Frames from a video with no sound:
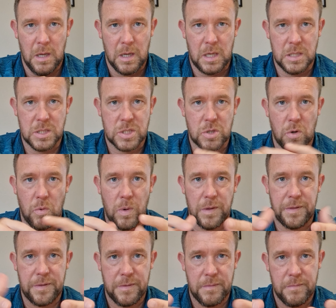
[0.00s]
consult
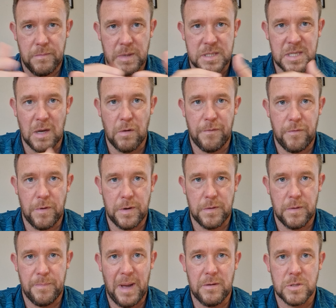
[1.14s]
with myself or
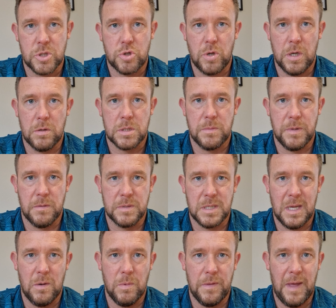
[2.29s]
another balance trainer to be able
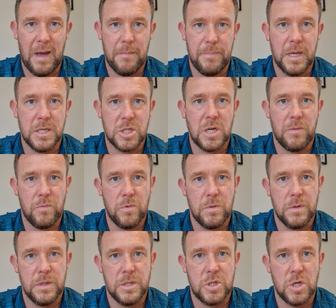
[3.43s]
to help with that. But in general,
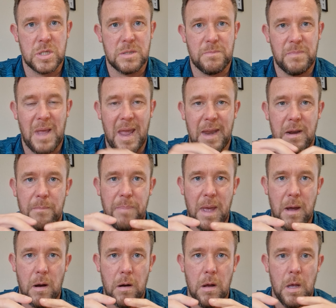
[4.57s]
just getting a
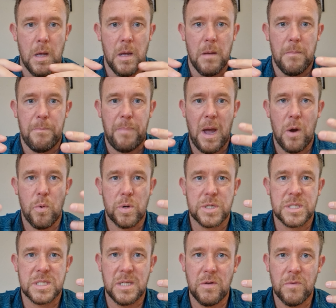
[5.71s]
better power
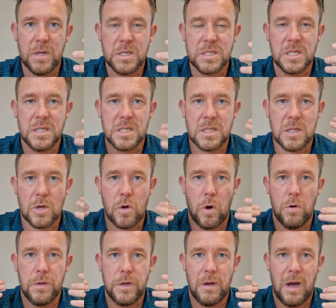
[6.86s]
steering. See, the
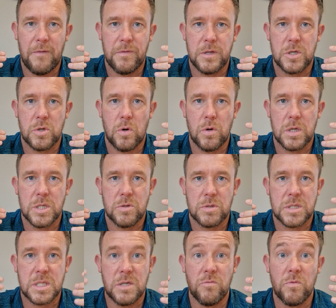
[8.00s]
collar that you have on the dog is your
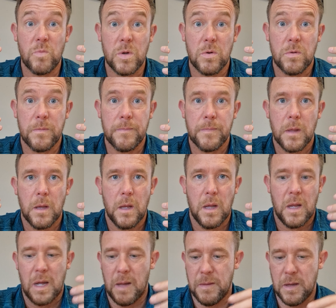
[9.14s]
steering wheel.
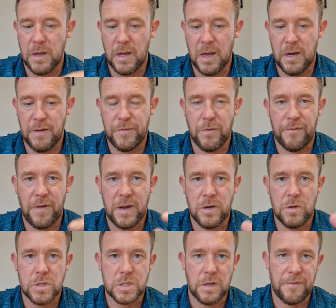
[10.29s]
And if you're finding
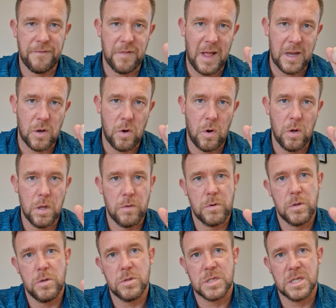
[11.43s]
you're using a flat collar or
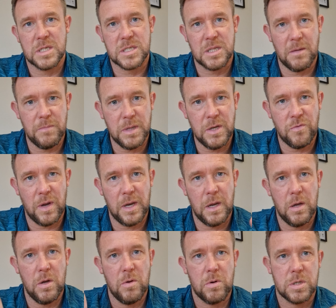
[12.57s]
using a slip lead right
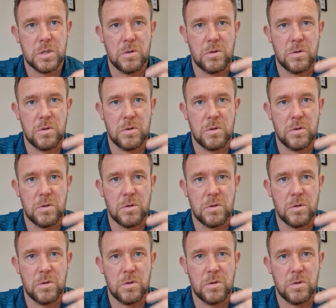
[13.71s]
now,